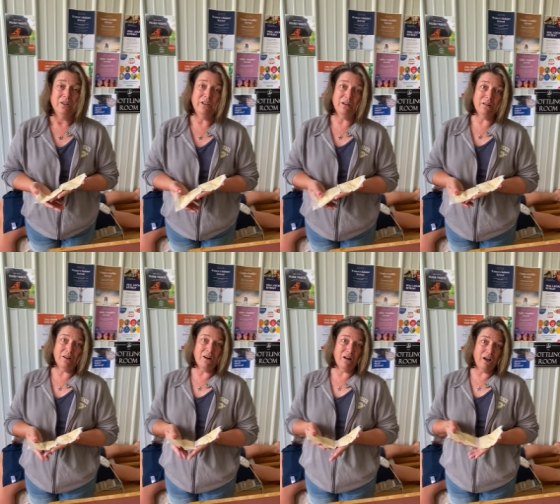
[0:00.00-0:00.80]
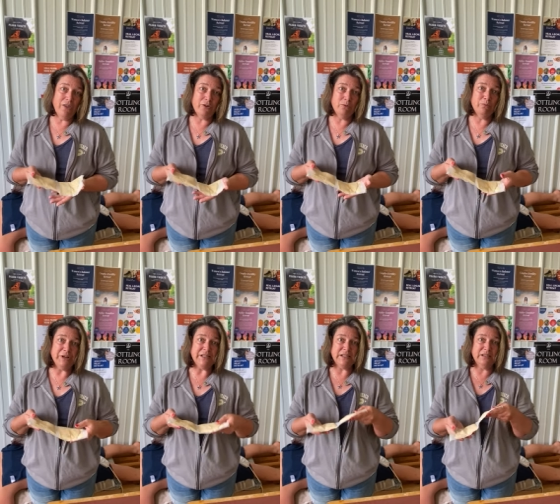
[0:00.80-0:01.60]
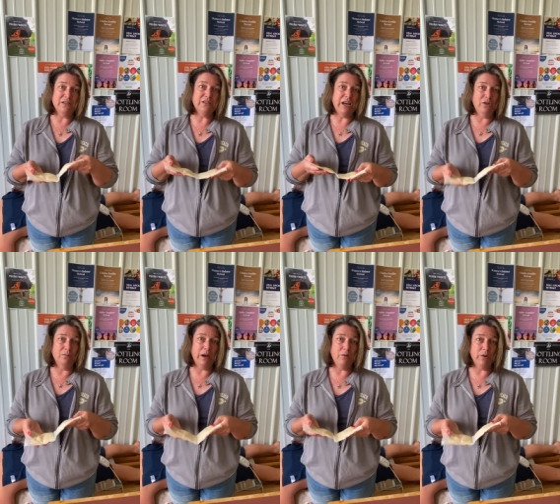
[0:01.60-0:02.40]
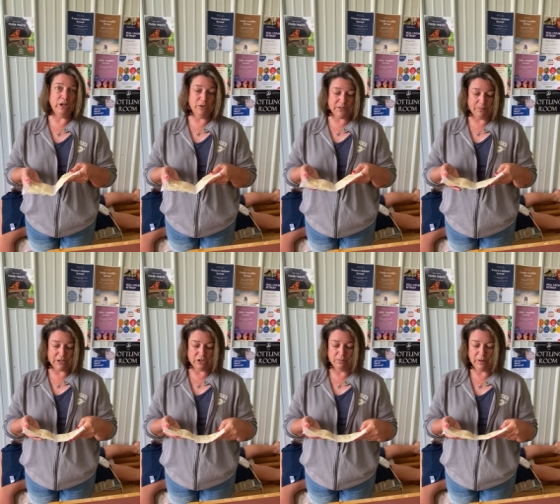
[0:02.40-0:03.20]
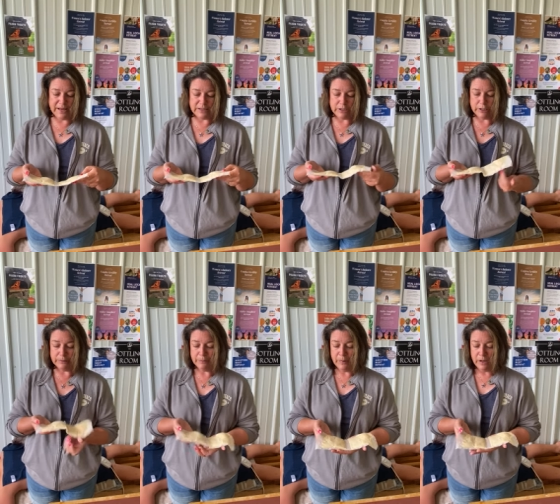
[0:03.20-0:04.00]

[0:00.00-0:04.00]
There are other reasons that you might want to use a mustard plaster.